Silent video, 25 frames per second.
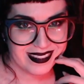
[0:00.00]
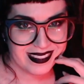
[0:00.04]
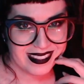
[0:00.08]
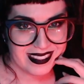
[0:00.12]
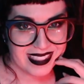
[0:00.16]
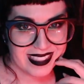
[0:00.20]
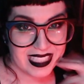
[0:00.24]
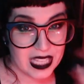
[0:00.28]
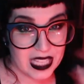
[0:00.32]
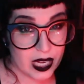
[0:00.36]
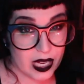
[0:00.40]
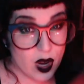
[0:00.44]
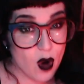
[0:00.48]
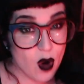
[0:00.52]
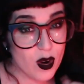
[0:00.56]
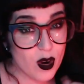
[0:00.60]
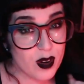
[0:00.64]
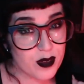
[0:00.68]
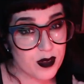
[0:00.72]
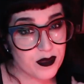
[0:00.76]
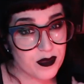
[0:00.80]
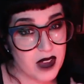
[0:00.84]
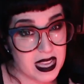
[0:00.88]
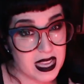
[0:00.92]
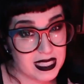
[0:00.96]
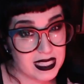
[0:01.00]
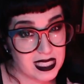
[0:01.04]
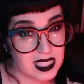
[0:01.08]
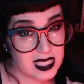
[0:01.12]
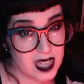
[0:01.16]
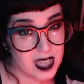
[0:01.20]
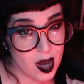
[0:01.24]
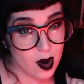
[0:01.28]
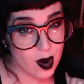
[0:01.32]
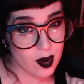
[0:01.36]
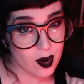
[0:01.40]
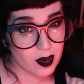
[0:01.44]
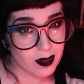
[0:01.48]
Like, horror fans
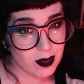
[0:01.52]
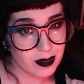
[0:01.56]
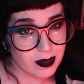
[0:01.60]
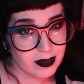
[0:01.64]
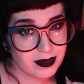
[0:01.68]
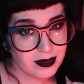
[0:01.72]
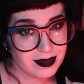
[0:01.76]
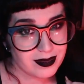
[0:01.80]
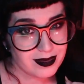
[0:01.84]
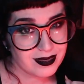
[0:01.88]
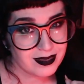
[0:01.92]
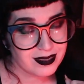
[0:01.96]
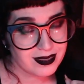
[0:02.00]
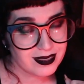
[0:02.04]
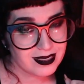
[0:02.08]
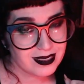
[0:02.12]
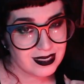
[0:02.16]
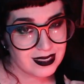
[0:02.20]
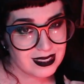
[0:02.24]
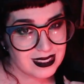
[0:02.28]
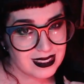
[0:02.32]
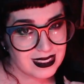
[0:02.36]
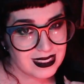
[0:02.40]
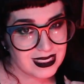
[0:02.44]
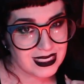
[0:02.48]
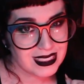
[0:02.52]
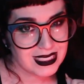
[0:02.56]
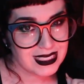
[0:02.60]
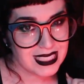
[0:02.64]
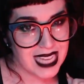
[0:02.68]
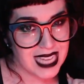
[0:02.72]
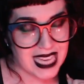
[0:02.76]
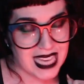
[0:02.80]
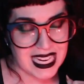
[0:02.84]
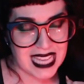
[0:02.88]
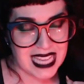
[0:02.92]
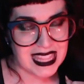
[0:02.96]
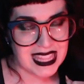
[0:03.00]
know
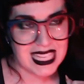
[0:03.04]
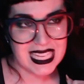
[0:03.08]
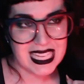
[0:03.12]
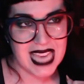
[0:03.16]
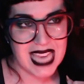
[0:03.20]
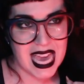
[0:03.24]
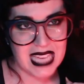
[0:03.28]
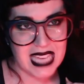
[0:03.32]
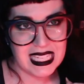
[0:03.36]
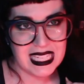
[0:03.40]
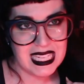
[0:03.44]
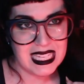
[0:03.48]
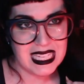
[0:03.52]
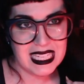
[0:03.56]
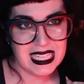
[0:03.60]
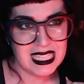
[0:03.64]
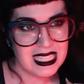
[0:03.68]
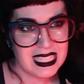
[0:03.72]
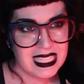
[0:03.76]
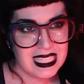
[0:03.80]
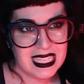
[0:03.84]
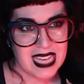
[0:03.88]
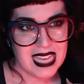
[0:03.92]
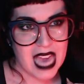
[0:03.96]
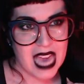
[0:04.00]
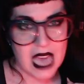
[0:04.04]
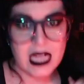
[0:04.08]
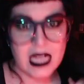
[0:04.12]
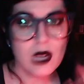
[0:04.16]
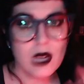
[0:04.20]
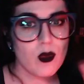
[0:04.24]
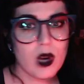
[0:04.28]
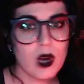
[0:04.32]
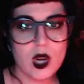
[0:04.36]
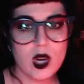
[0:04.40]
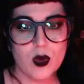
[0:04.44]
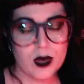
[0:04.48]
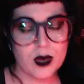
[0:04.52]
and I think any
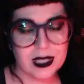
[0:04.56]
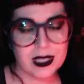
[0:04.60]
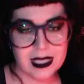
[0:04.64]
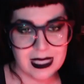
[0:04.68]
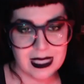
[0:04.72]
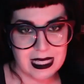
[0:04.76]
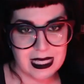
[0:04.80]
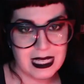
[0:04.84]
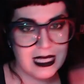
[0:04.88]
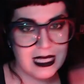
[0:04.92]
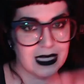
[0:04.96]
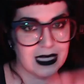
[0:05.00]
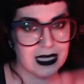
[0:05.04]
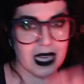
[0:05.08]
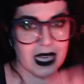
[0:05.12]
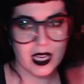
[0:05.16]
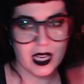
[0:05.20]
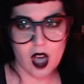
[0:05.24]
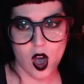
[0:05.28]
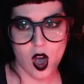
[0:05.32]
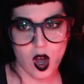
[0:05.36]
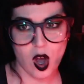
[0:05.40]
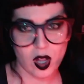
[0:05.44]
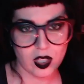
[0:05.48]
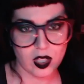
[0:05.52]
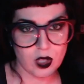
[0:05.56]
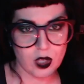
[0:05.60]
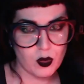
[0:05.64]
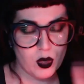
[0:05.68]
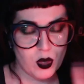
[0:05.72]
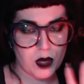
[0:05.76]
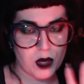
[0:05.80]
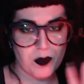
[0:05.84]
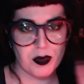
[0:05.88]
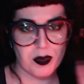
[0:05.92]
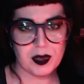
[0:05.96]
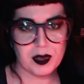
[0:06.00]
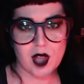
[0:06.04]
anyone who has seen like a
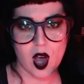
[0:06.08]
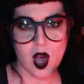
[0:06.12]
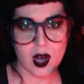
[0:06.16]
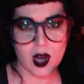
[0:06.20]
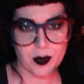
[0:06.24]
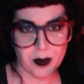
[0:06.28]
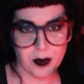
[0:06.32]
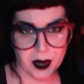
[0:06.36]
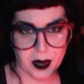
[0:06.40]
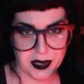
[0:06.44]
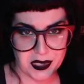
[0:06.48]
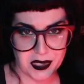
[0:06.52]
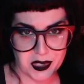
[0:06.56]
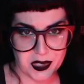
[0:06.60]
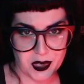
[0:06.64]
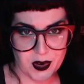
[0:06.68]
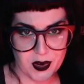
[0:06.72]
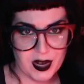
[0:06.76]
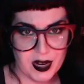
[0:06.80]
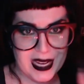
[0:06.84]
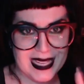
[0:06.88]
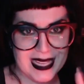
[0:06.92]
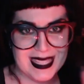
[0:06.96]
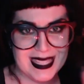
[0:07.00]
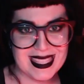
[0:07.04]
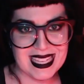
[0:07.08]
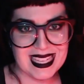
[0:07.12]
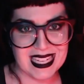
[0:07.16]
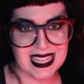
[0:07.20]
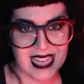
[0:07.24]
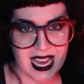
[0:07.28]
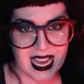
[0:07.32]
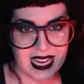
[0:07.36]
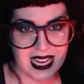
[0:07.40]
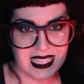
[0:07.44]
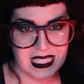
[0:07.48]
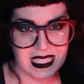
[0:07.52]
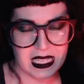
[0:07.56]
Hollywood blockbuster in the
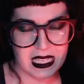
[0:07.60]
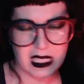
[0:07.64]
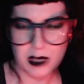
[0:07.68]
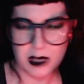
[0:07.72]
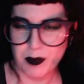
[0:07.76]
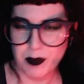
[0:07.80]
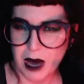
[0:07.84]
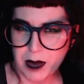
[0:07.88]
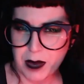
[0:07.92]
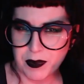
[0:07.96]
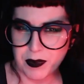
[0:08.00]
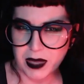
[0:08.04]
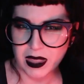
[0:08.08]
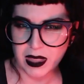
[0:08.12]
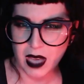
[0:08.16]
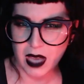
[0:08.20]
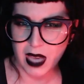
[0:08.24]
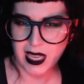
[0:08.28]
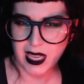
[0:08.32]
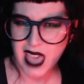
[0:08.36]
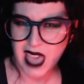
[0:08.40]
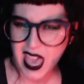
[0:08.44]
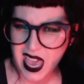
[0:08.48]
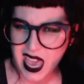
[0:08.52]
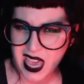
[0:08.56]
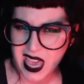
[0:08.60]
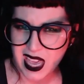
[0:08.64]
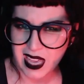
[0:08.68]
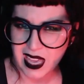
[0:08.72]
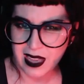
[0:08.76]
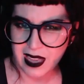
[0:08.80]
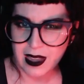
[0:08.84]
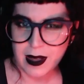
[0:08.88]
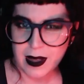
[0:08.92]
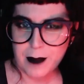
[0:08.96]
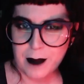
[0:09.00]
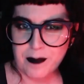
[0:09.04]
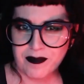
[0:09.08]
90s might be like, "Hey,
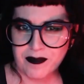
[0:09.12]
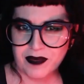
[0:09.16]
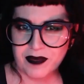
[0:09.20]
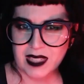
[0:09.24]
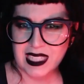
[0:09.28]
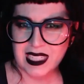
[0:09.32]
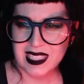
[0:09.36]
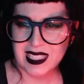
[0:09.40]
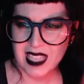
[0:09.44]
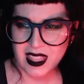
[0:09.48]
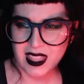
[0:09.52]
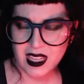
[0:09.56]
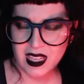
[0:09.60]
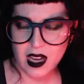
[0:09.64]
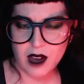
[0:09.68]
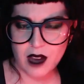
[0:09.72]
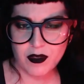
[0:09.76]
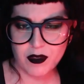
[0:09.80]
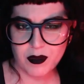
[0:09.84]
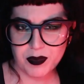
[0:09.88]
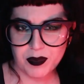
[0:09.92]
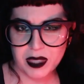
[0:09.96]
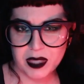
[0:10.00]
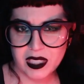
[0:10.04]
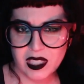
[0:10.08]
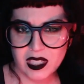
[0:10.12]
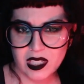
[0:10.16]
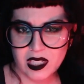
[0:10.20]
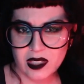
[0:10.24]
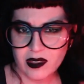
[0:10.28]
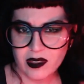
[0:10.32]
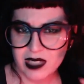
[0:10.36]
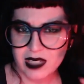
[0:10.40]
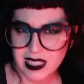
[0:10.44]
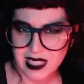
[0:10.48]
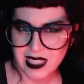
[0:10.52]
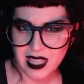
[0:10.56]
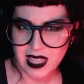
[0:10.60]
is that the guy from Platoon?
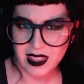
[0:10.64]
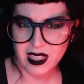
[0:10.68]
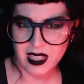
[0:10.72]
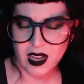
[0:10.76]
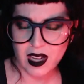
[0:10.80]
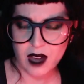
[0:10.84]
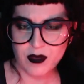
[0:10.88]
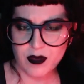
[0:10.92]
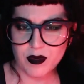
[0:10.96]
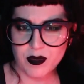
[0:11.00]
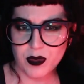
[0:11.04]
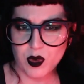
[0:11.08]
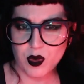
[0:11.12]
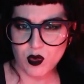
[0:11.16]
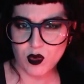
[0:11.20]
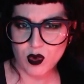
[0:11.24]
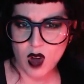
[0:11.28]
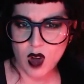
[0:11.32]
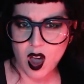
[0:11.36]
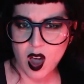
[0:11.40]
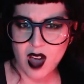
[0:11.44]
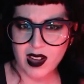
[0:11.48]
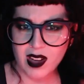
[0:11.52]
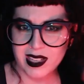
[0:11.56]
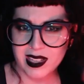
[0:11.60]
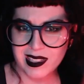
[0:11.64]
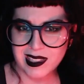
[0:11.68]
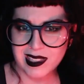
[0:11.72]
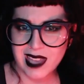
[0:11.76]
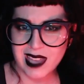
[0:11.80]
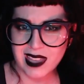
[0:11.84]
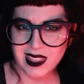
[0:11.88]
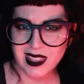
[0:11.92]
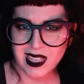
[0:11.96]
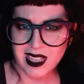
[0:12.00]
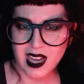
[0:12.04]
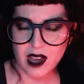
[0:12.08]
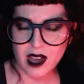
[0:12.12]
Is that the guy from The Rock? Is
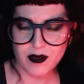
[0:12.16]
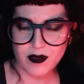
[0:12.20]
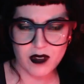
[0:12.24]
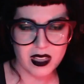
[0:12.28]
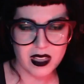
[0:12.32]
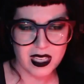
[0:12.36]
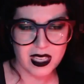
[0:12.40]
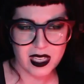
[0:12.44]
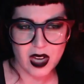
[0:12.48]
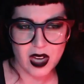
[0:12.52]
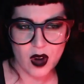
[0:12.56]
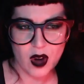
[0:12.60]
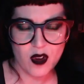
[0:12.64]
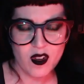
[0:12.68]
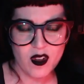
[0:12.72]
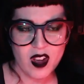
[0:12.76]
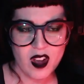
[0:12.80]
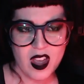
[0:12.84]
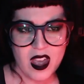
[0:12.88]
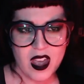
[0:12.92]
that the guy from, you know?"